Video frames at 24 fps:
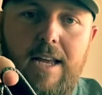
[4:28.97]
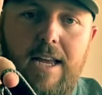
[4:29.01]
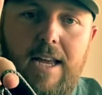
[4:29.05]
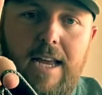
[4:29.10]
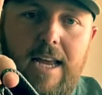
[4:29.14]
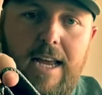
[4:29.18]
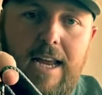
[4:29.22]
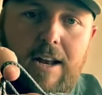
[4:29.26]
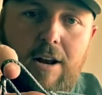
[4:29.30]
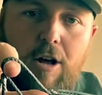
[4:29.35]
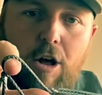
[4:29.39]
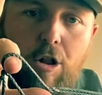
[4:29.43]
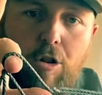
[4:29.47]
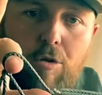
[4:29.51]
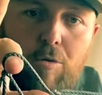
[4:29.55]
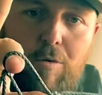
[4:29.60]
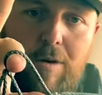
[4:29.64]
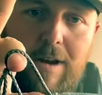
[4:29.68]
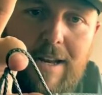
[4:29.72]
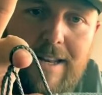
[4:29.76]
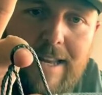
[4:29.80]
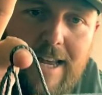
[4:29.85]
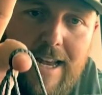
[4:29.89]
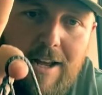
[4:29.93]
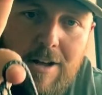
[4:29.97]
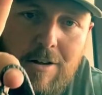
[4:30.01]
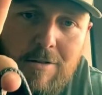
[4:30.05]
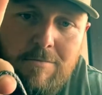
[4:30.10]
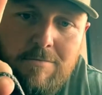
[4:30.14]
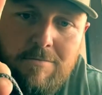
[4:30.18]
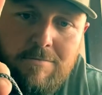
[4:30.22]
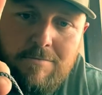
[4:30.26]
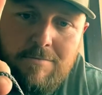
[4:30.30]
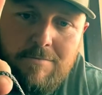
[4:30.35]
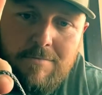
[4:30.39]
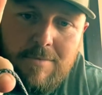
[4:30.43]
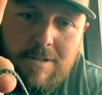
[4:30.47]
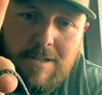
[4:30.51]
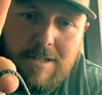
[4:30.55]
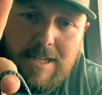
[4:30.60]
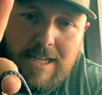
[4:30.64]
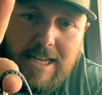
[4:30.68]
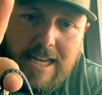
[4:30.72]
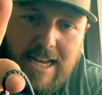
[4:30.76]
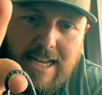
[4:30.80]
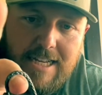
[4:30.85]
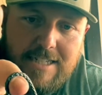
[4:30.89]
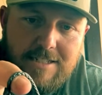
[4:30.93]
and all the way down it
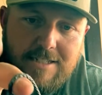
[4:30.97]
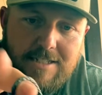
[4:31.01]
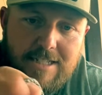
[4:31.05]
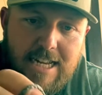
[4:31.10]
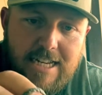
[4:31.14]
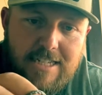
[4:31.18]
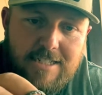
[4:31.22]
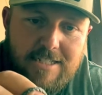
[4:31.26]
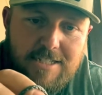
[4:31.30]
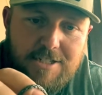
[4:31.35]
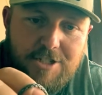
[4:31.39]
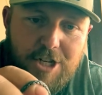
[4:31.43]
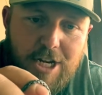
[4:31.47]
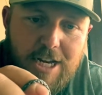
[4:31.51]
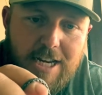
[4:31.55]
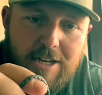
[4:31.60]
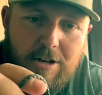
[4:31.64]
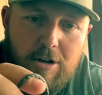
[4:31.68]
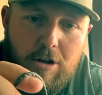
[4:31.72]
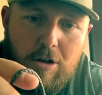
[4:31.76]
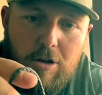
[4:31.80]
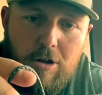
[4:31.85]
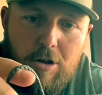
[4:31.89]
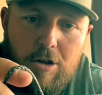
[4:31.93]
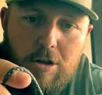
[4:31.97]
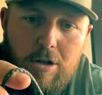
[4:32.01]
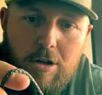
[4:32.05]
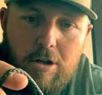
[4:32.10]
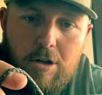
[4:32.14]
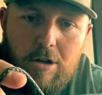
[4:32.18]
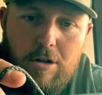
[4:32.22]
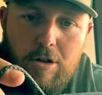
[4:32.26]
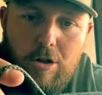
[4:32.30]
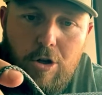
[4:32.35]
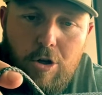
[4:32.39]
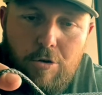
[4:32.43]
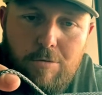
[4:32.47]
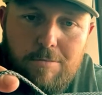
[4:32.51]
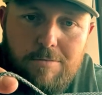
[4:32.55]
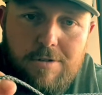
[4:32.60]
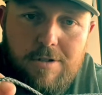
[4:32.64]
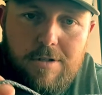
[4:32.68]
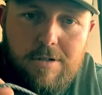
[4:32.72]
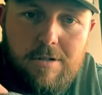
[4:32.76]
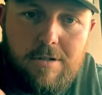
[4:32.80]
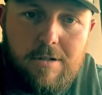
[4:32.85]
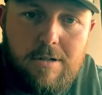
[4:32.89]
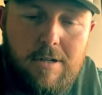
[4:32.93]
has daisy chain
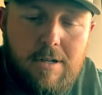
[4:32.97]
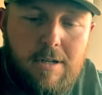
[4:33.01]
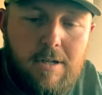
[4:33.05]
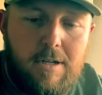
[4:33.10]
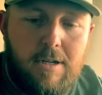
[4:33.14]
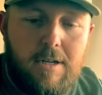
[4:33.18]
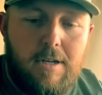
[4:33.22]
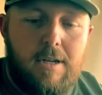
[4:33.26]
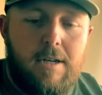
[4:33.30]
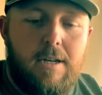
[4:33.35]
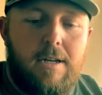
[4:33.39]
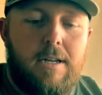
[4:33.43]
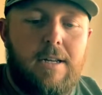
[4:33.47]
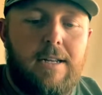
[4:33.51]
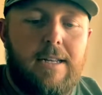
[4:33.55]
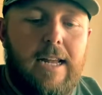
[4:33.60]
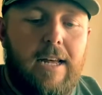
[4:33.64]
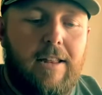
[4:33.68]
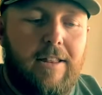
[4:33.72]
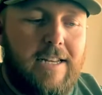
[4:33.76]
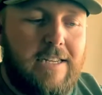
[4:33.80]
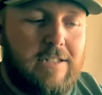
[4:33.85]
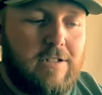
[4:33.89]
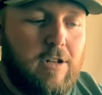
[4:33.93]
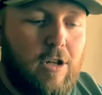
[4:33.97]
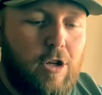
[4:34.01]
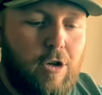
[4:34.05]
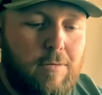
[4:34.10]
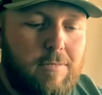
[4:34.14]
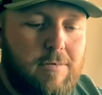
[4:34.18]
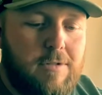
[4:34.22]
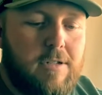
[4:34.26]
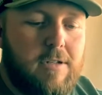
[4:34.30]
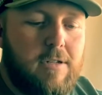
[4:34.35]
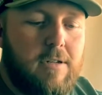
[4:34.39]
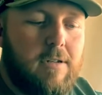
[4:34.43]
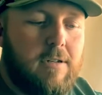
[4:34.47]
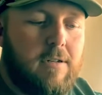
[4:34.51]
loops. Now these loops,